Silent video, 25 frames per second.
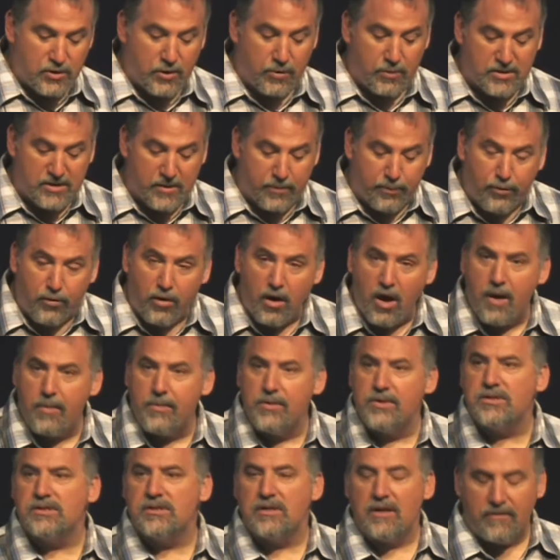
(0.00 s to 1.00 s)
there was a
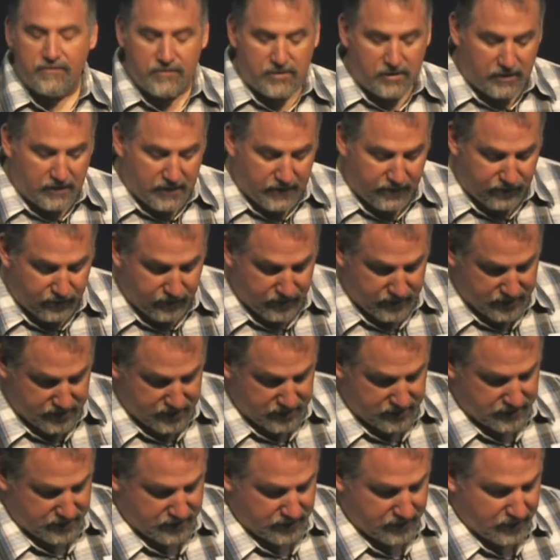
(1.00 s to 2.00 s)
promise of
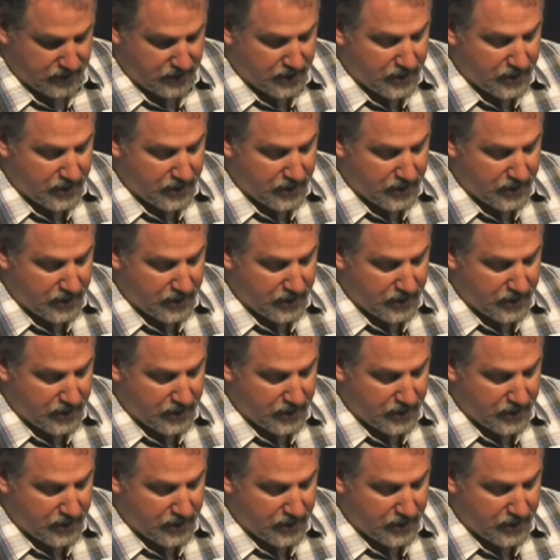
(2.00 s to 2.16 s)
deliverance.